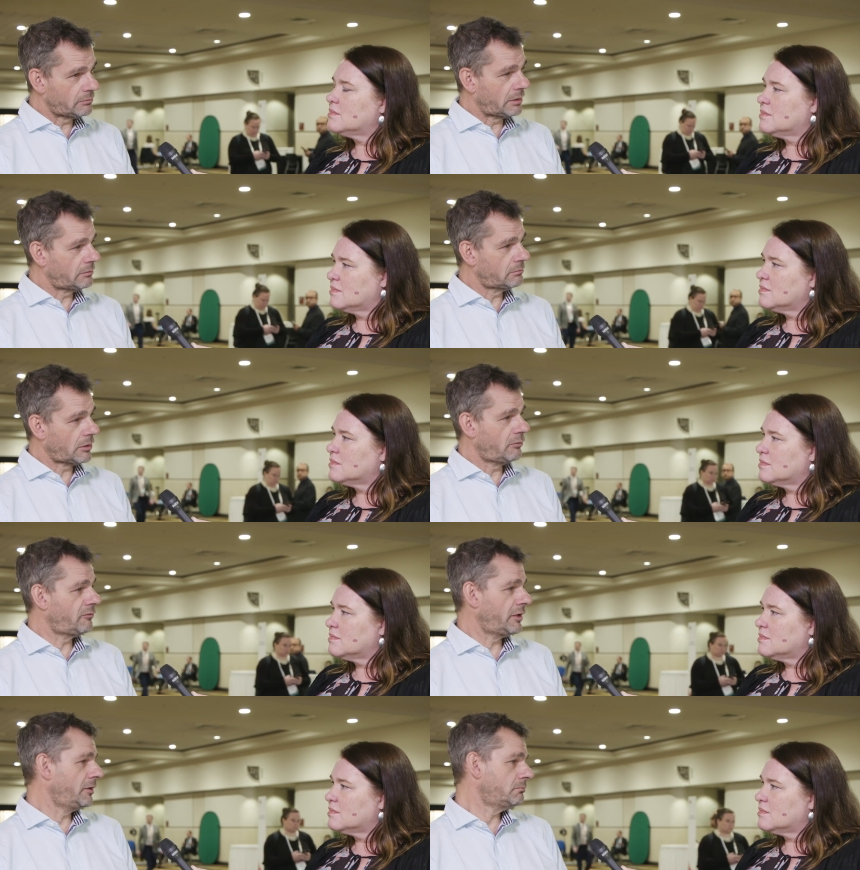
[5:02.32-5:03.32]
Speaker 1: and, and,
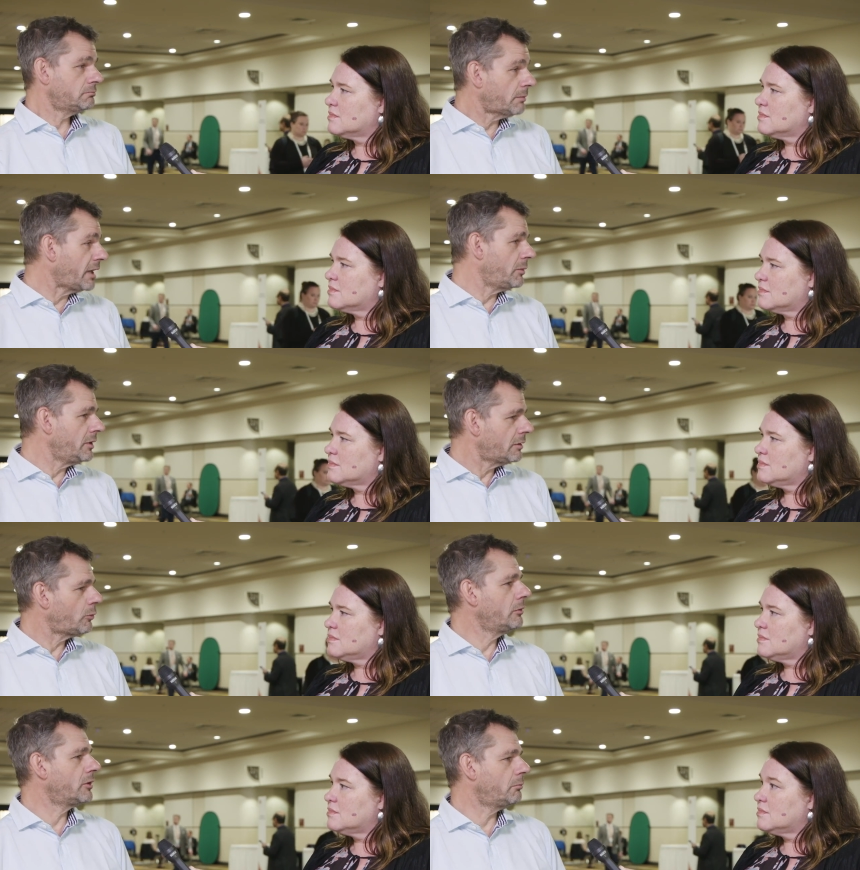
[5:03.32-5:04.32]
hopefully, maybe it
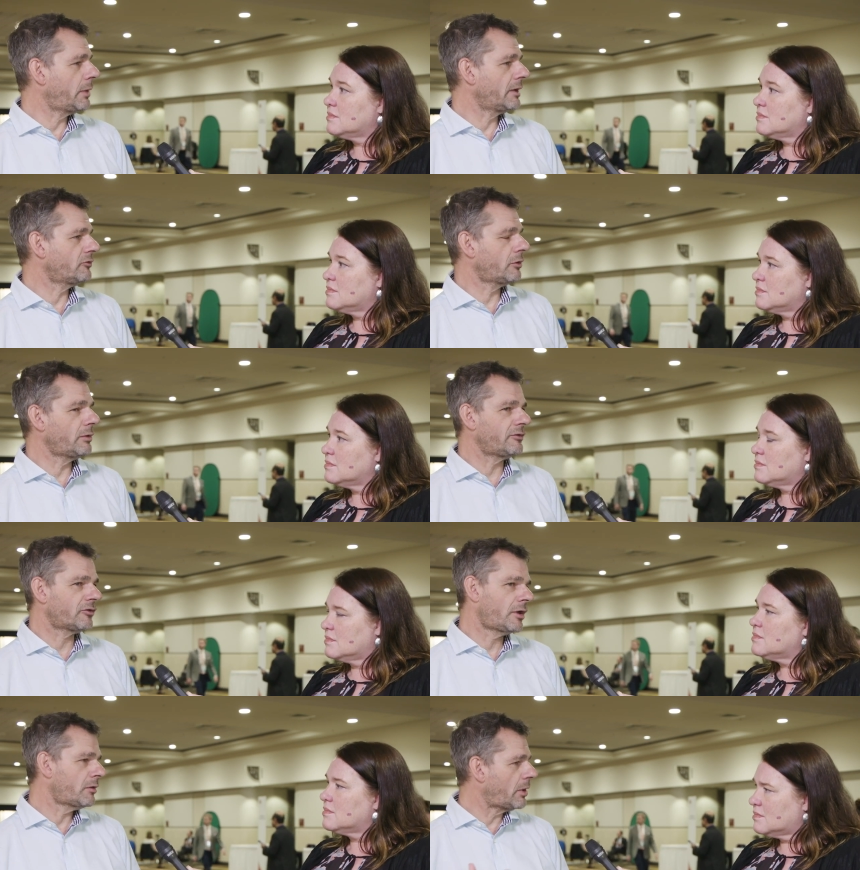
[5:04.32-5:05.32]
won't come back. So that's
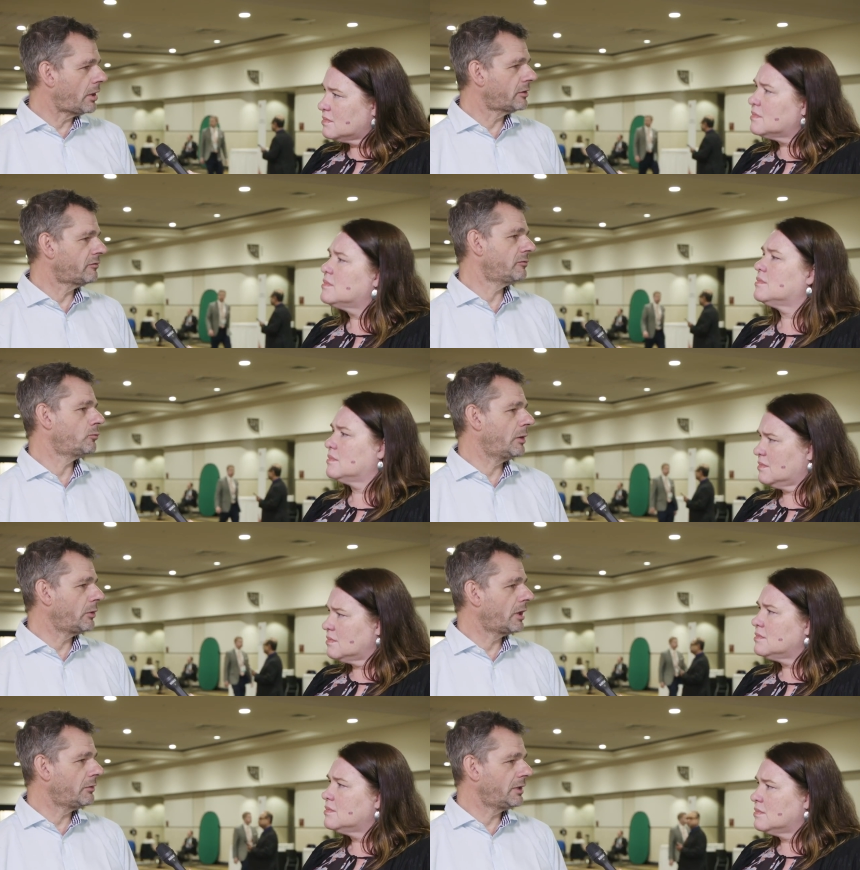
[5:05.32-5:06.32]
kind of part of where
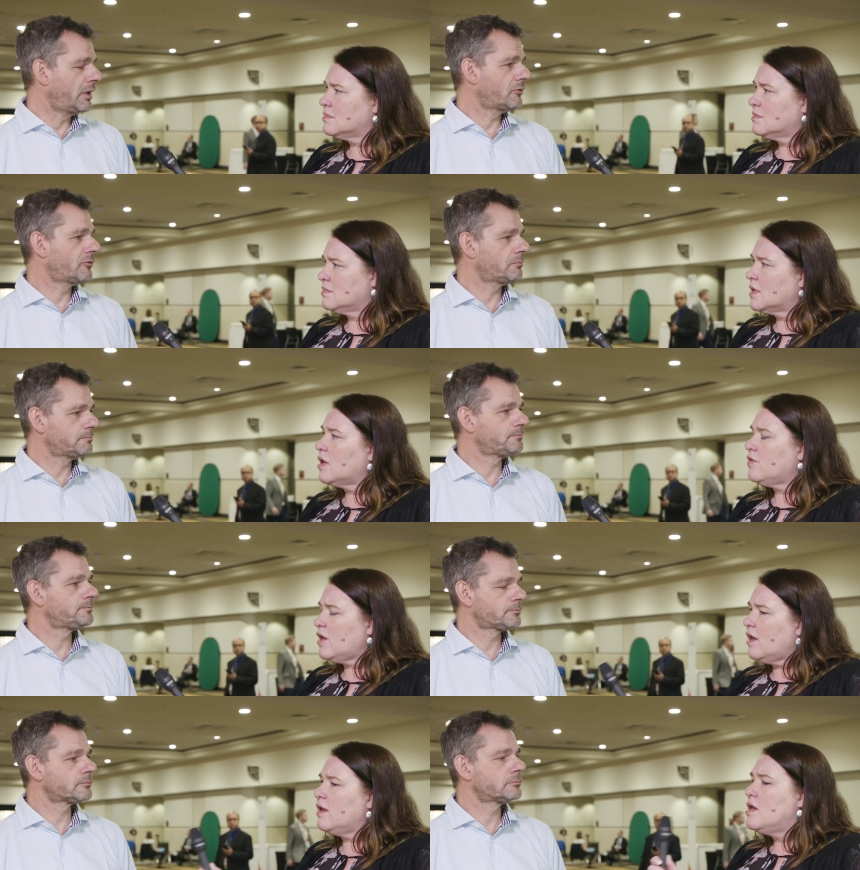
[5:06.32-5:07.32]
we're going next.
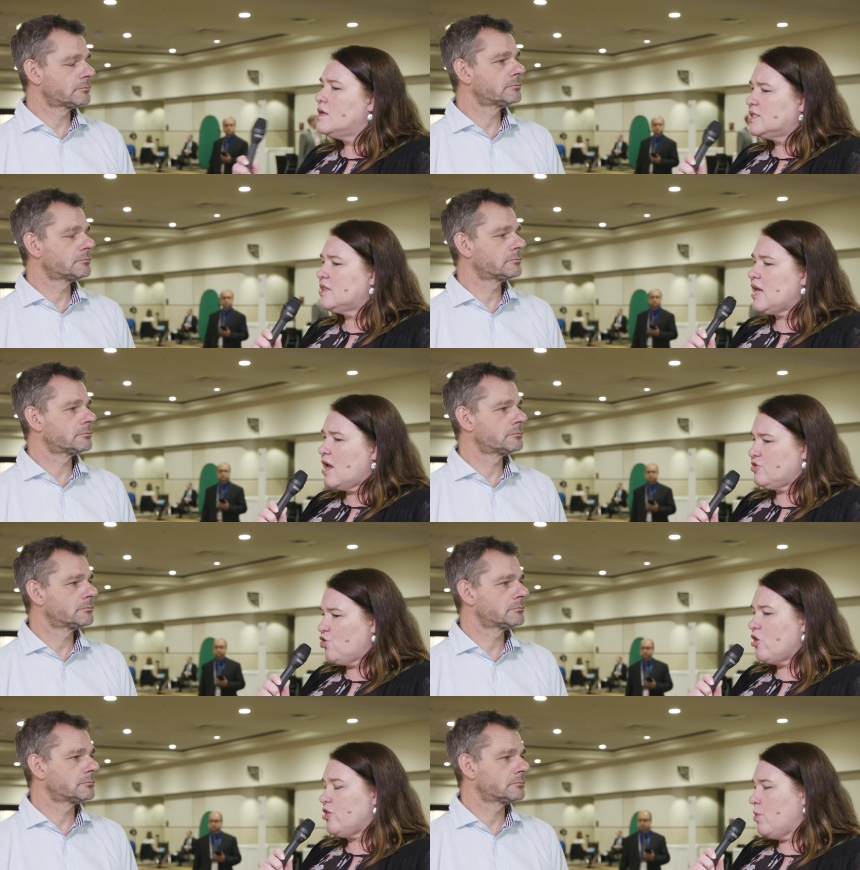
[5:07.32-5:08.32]
Speaker 2: So the
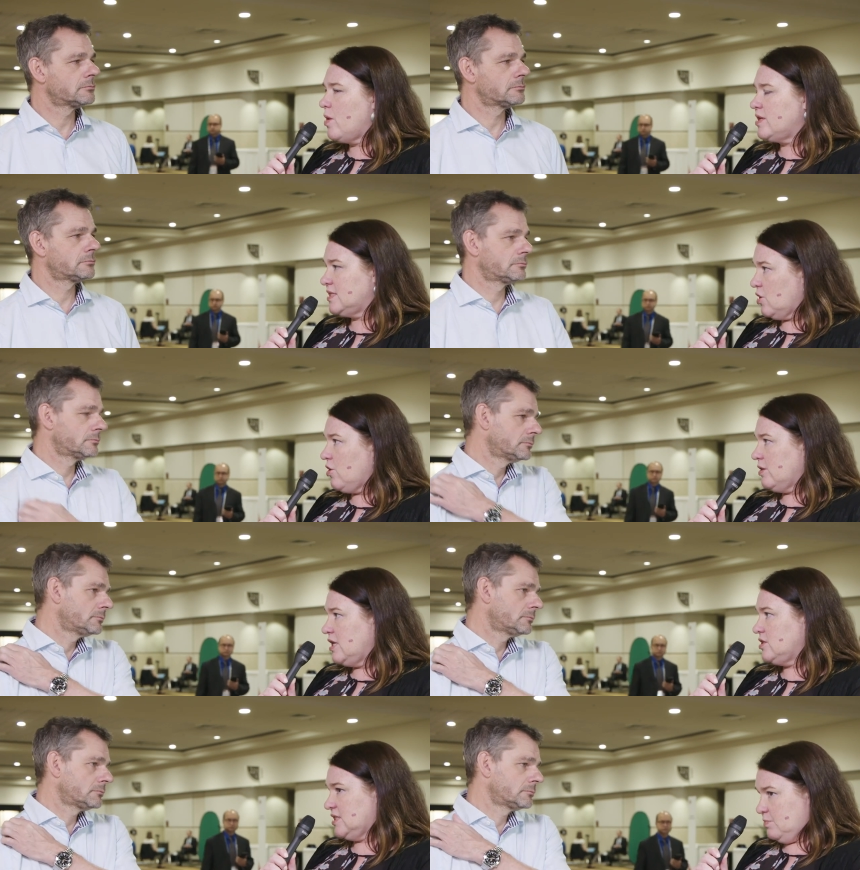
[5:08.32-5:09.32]
trial at the moment is
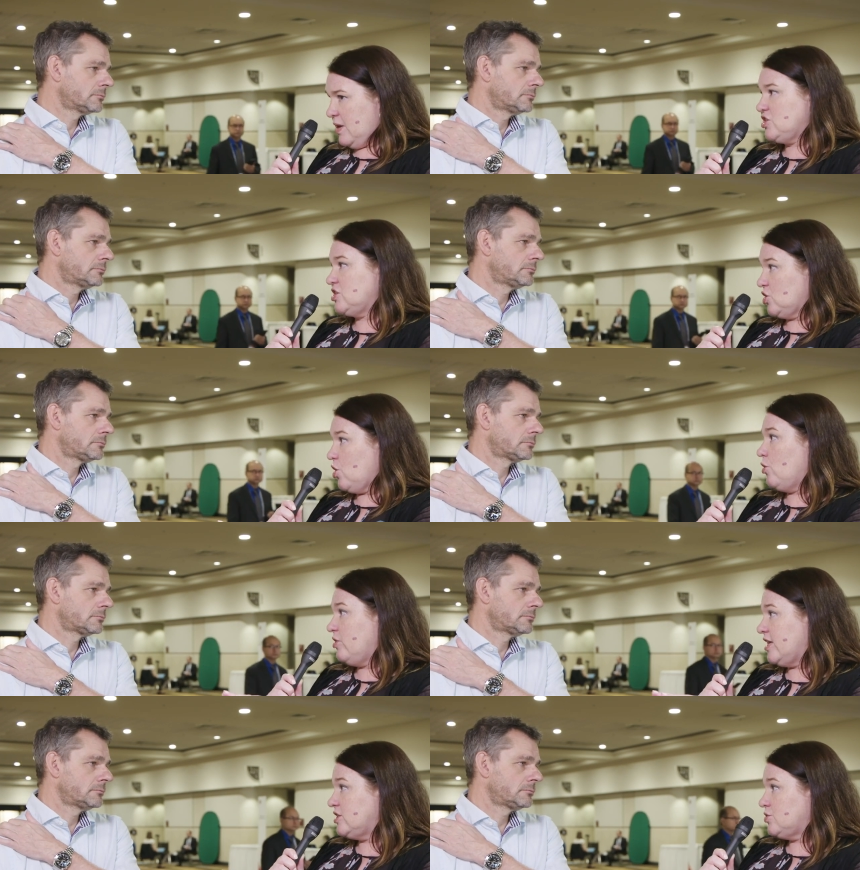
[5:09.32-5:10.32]
currently just patients that go on
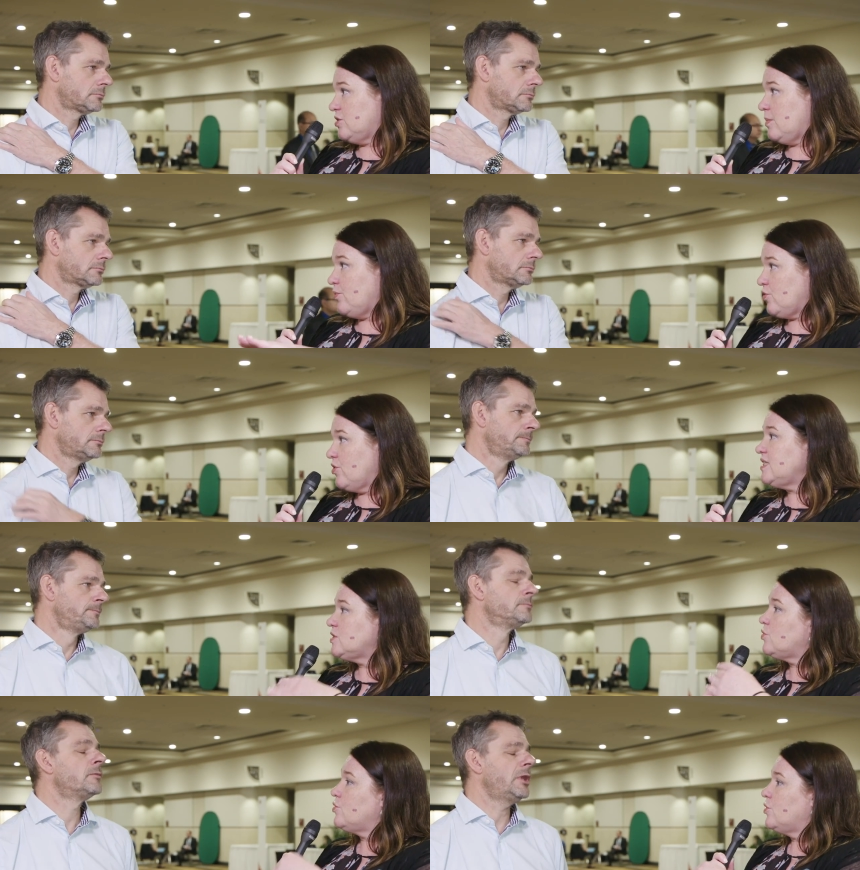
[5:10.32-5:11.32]
that until they
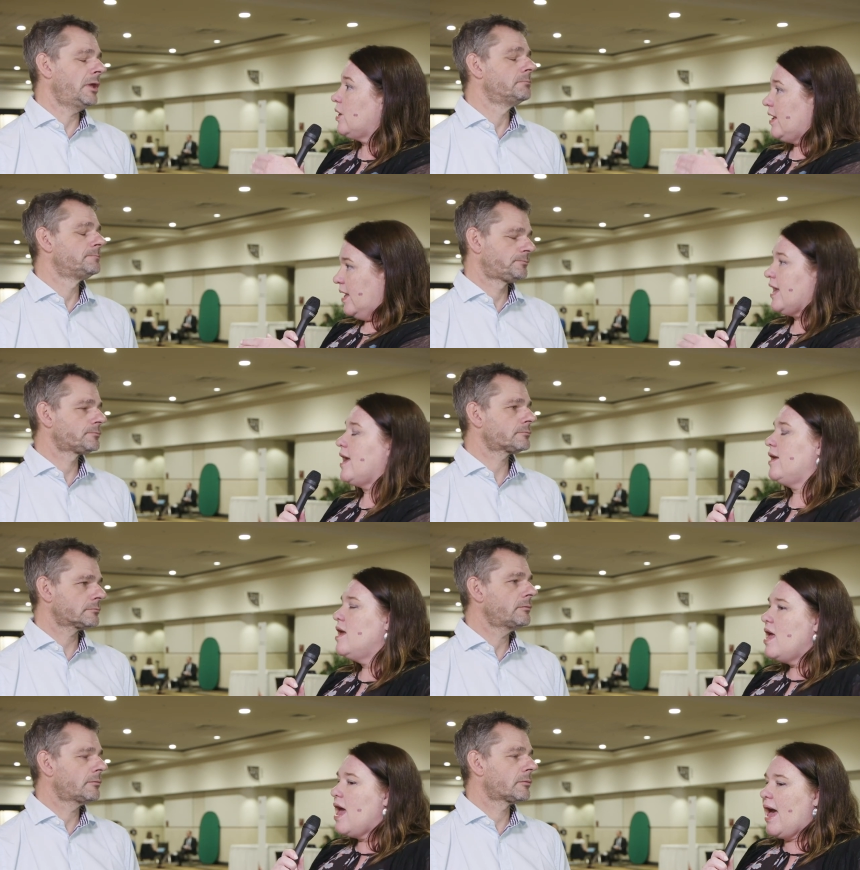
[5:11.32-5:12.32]
progress, or yep. okay,
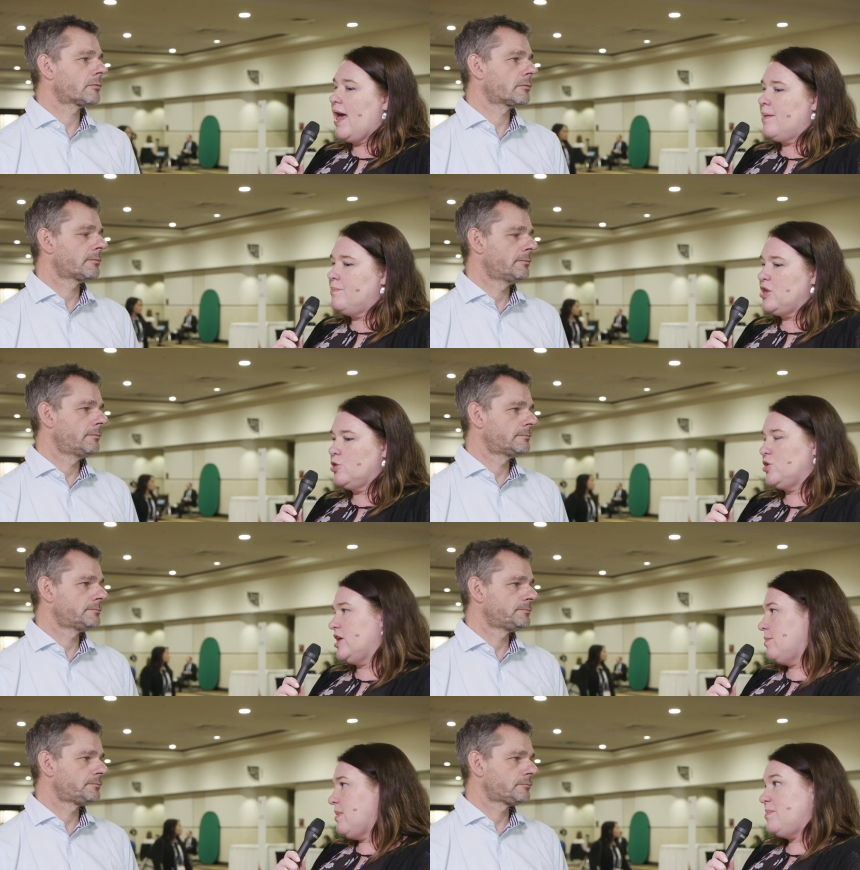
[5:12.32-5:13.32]
um, but you're
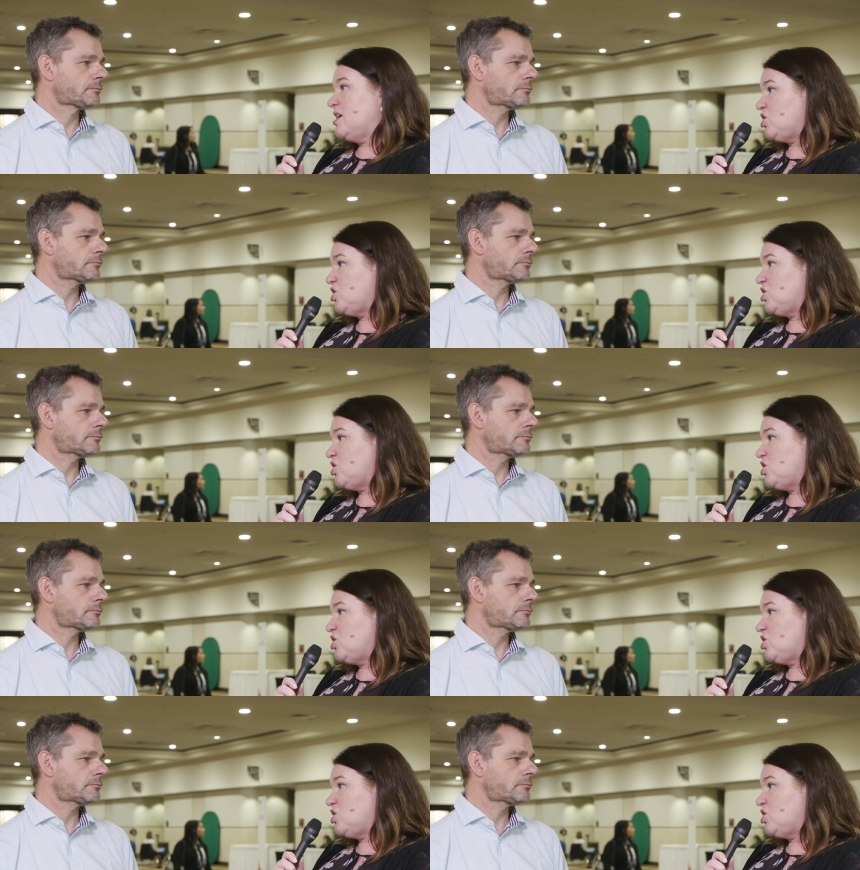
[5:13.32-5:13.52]
looking at maybe